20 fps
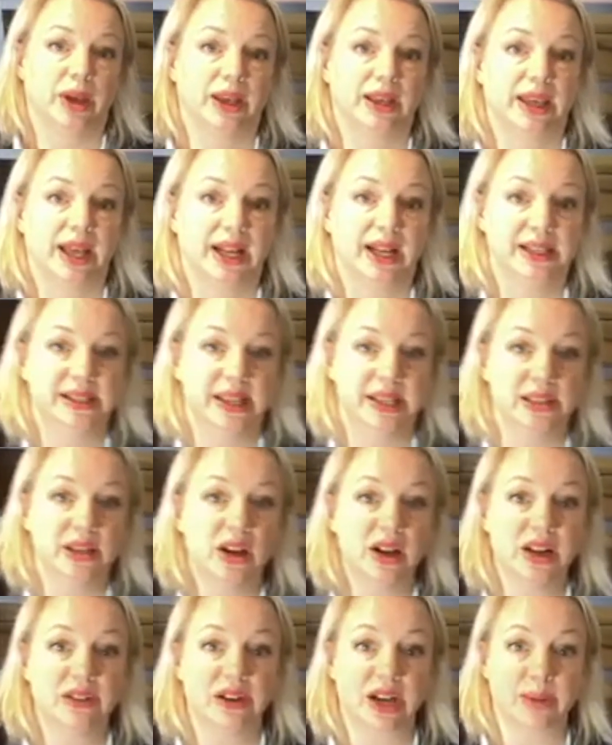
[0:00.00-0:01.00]
Kelly says,
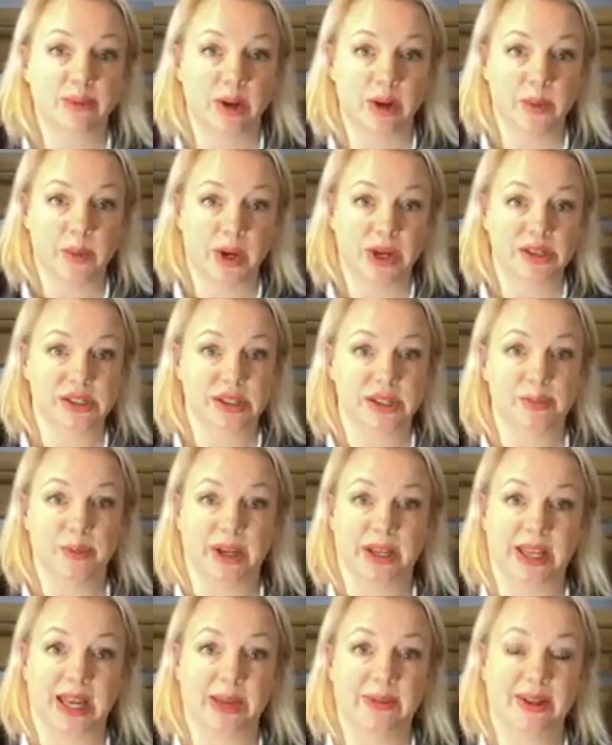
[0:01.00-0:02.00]
highly recommended purchases,
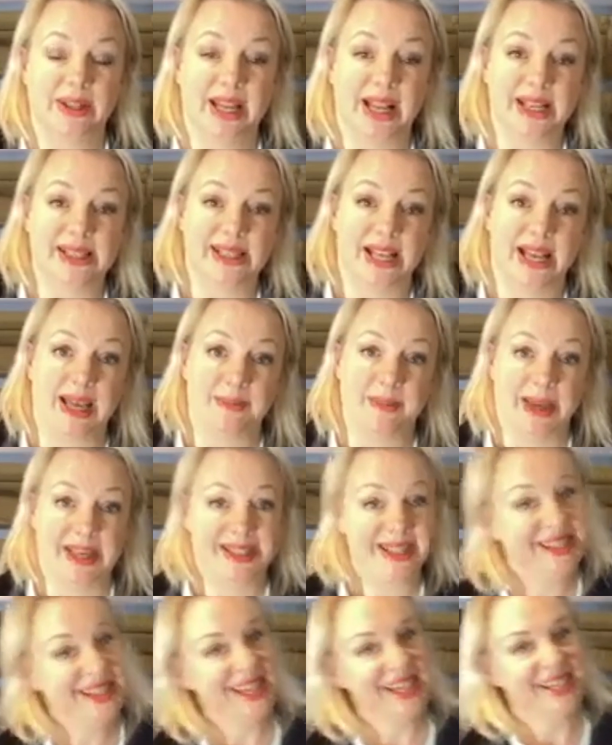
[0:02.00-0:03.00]
mine came the next day.
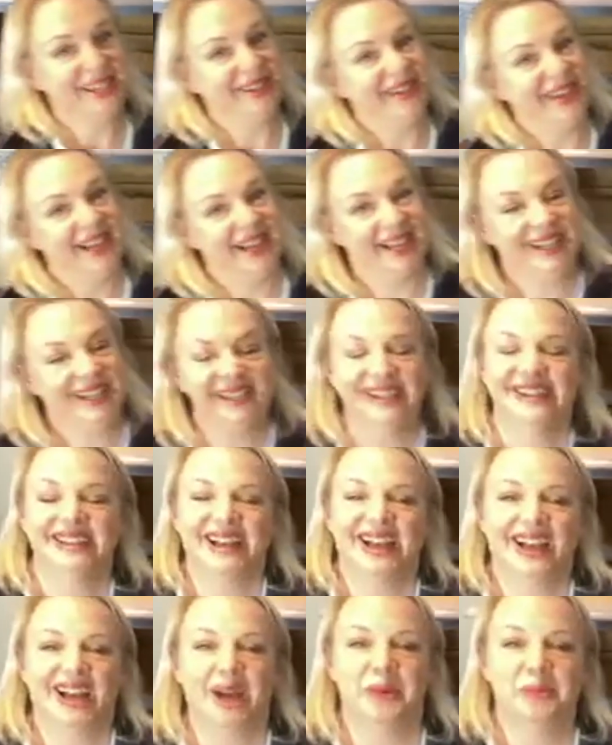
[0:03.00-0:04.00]
Amazing, thank you, Kelly.
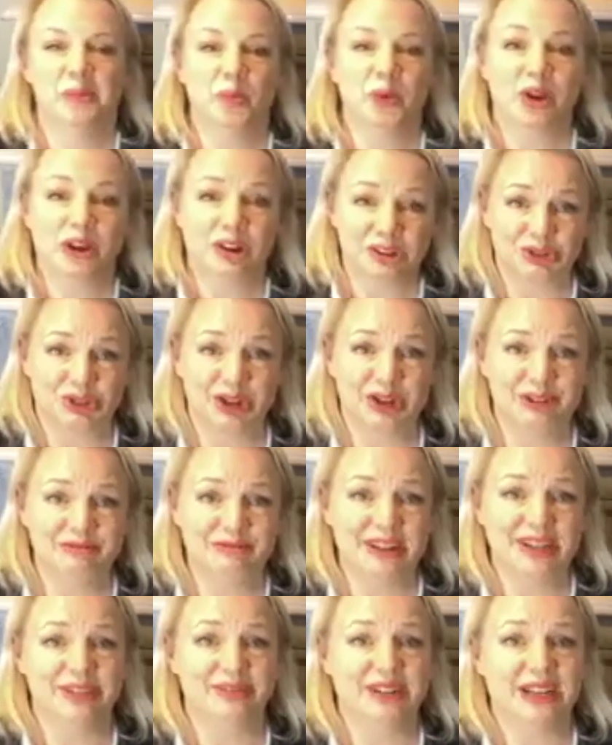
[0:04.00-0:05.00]
We are trying
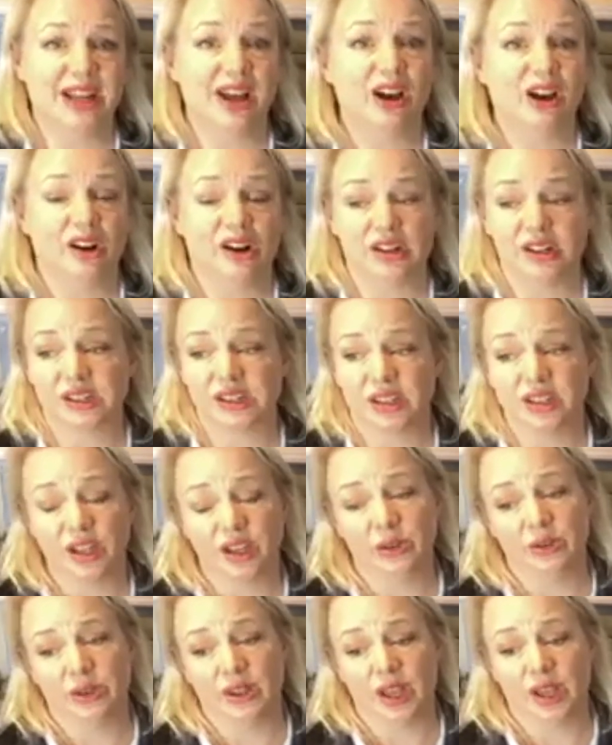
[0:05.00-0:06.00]
really, really hard, because I
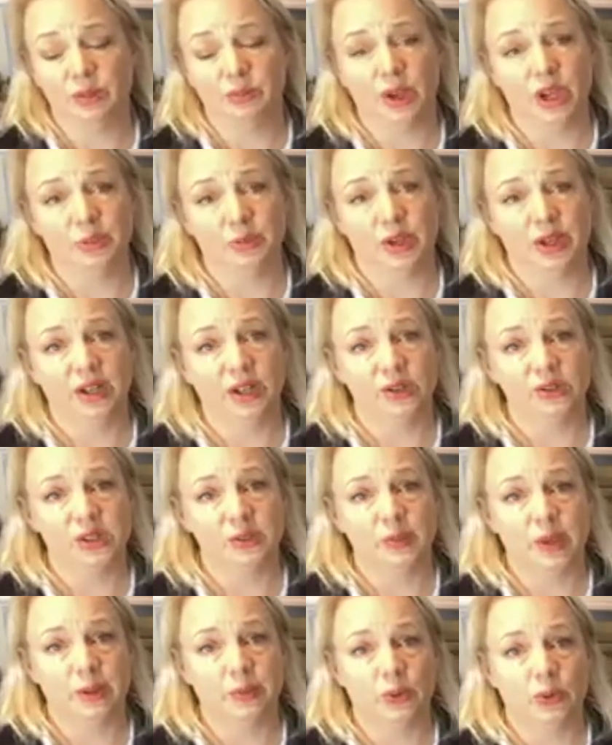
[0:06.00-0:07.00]
know that at the moment lots
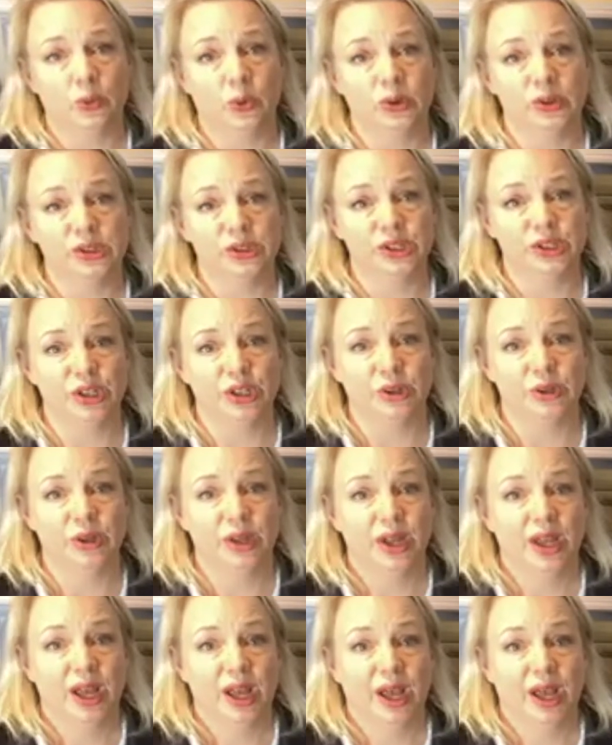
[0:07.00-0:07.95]
of people want to